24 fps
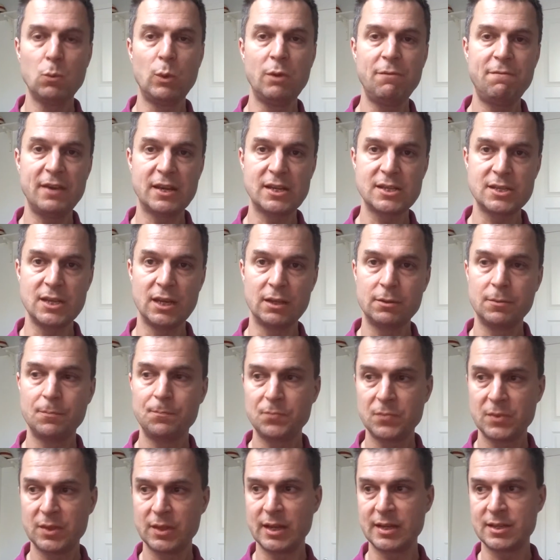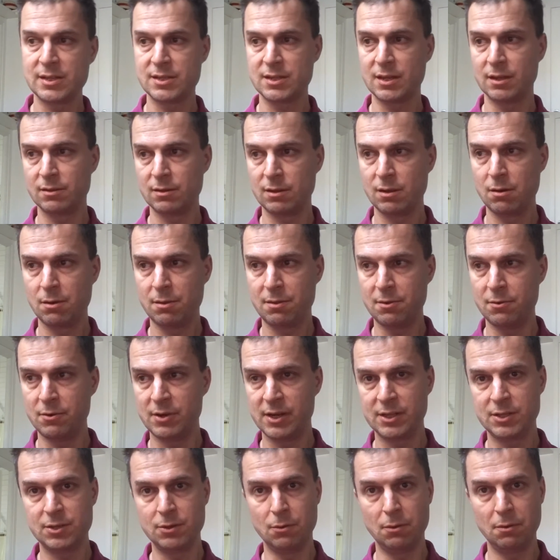we fixed it. That's the
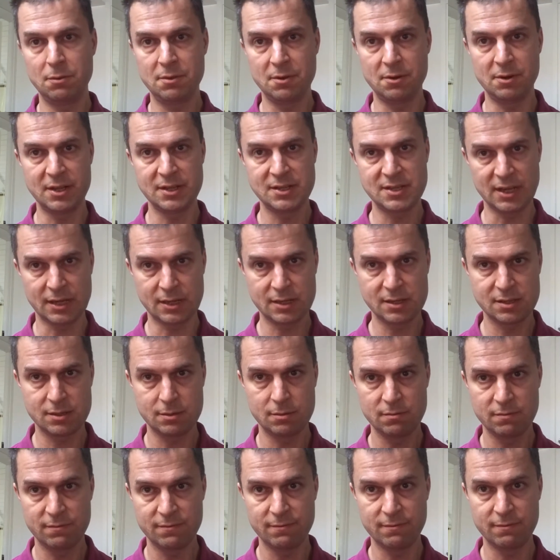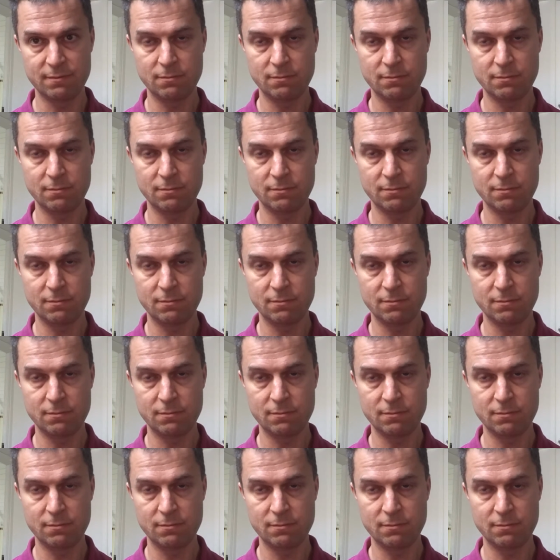3236